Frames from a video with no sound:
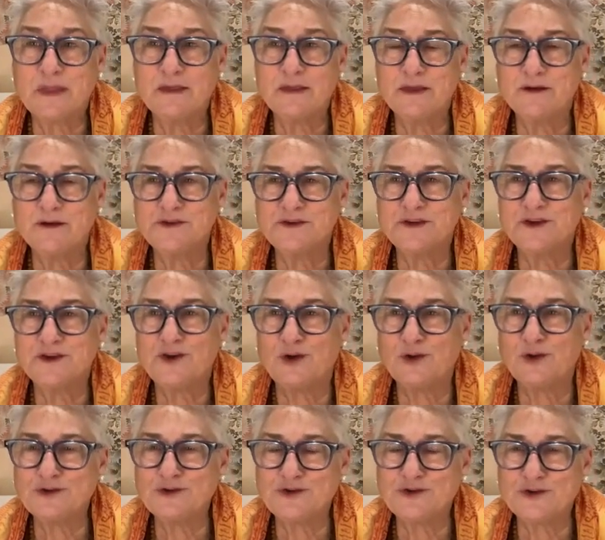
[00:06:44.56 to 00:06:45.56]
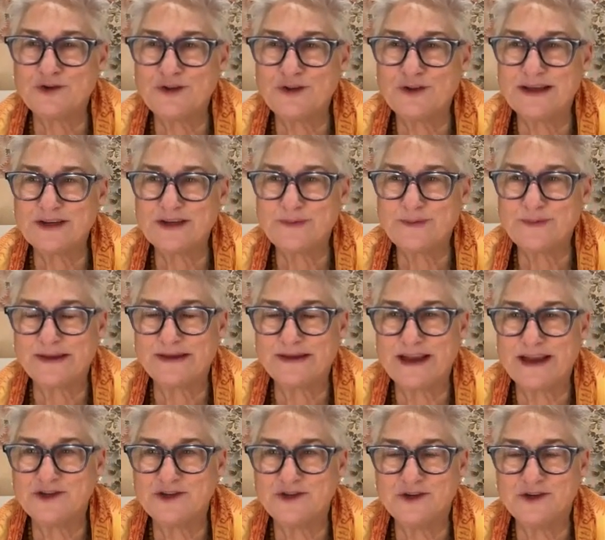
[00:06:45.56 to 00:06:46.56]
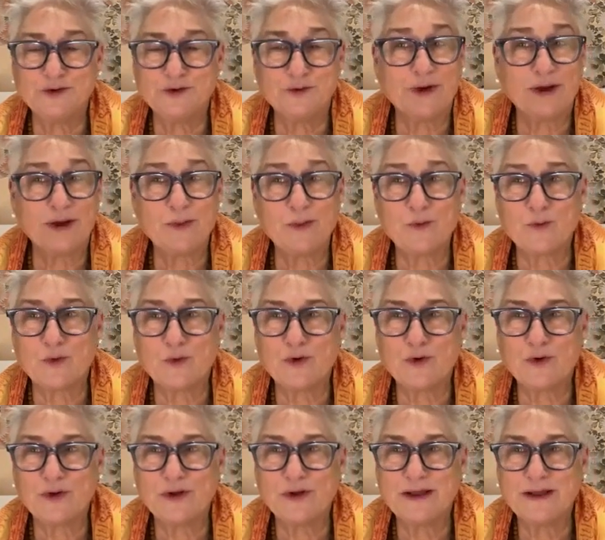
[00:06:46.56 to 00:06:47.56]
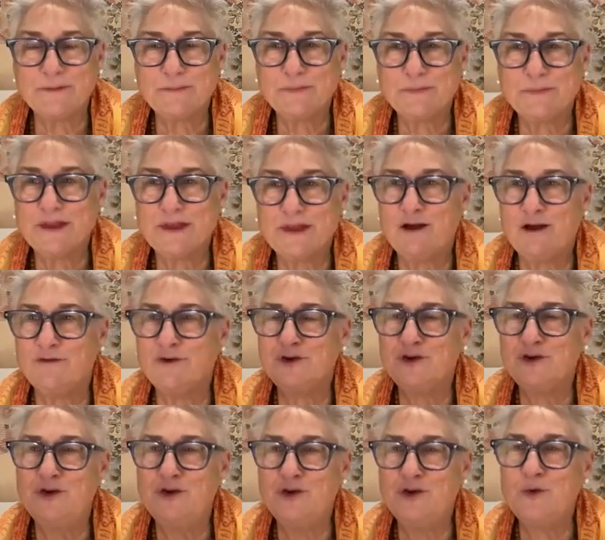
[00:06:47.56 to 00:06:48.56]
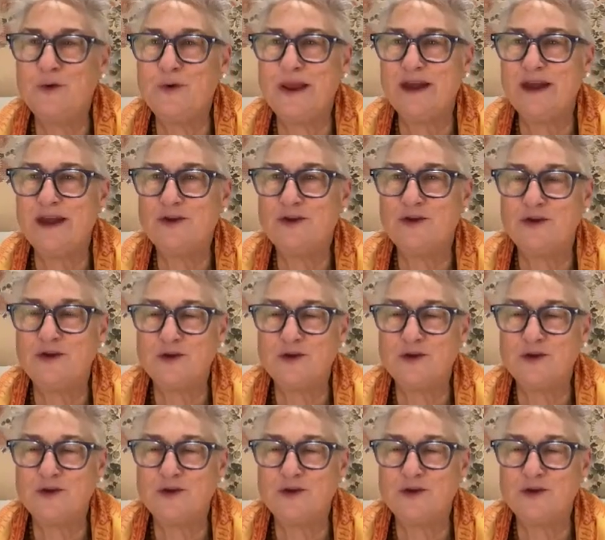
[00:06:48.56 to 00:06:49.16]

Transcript: There is a cultural expectation around the world of doing.